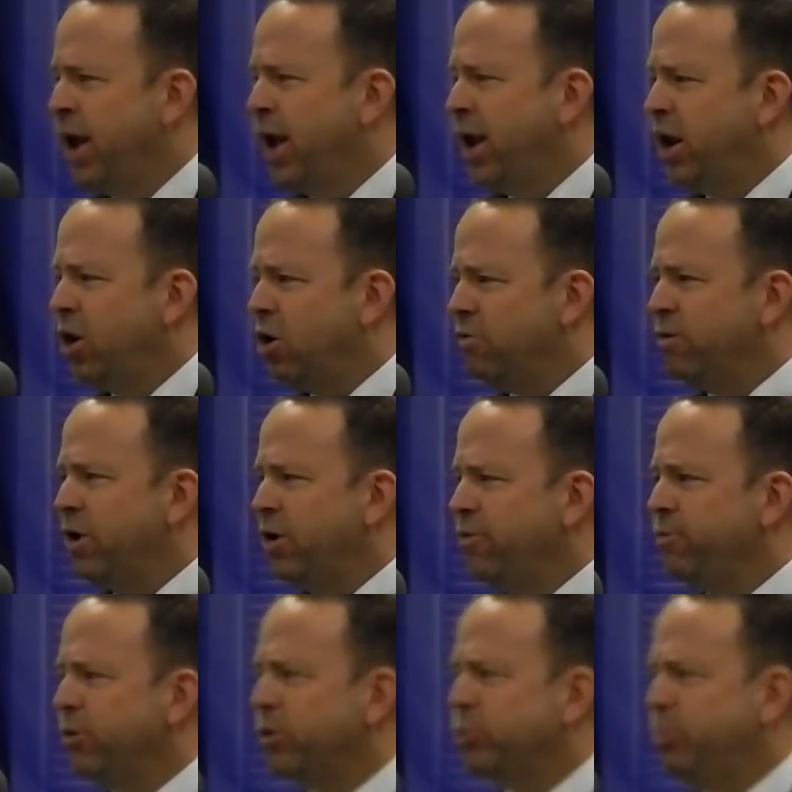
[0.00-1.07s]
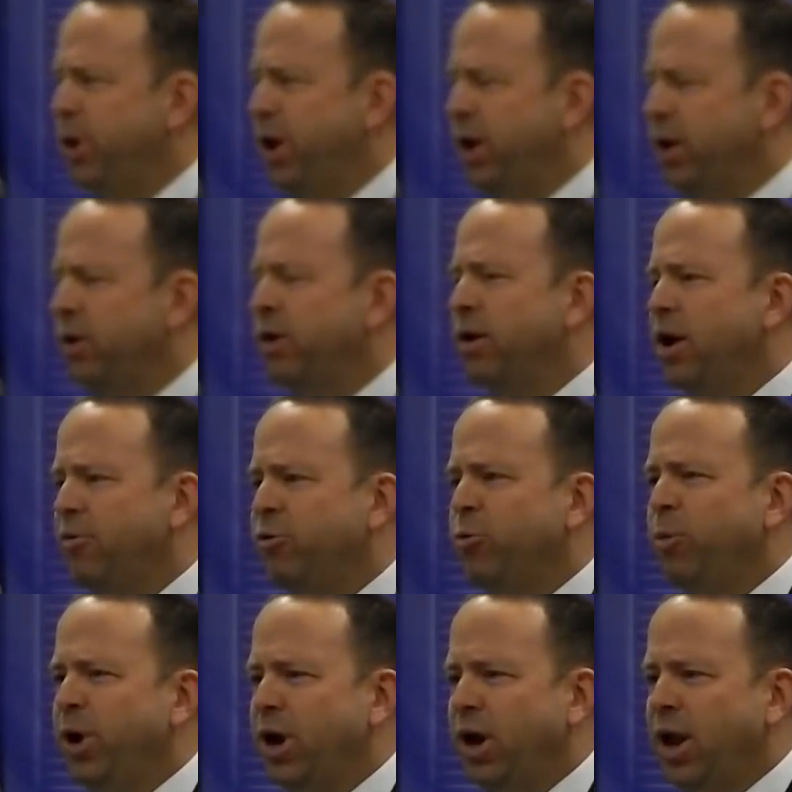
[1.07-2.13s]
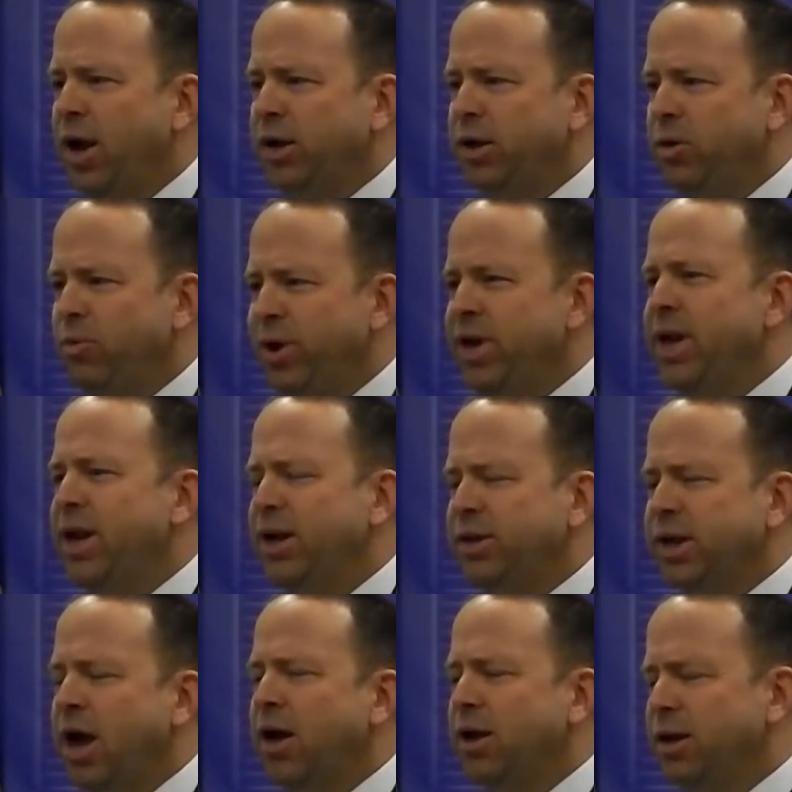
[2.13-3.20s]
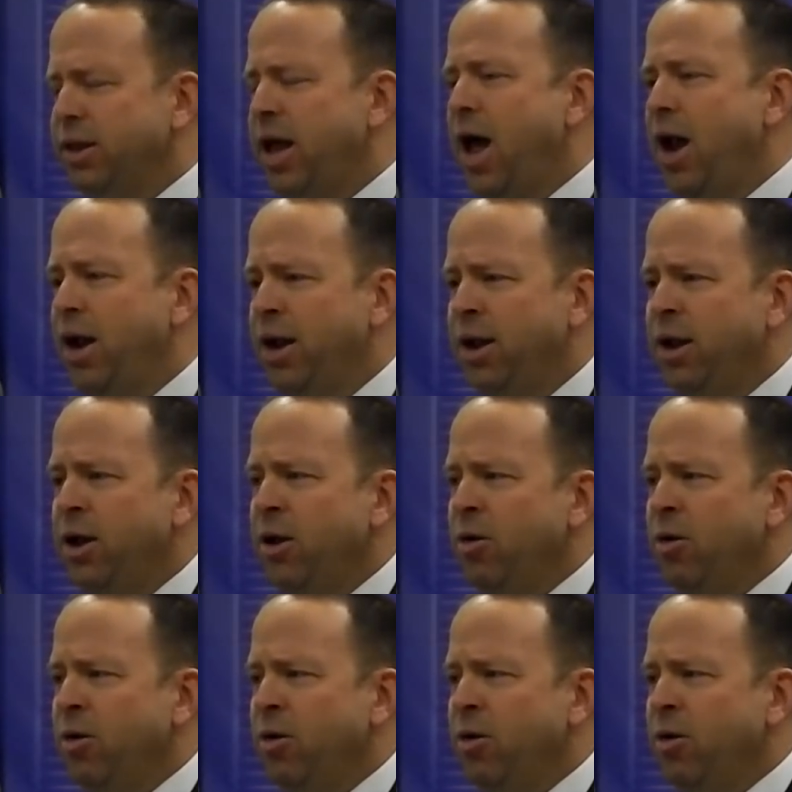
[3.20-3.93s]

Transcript: And in our very first meeting after being elected, we did exactly that.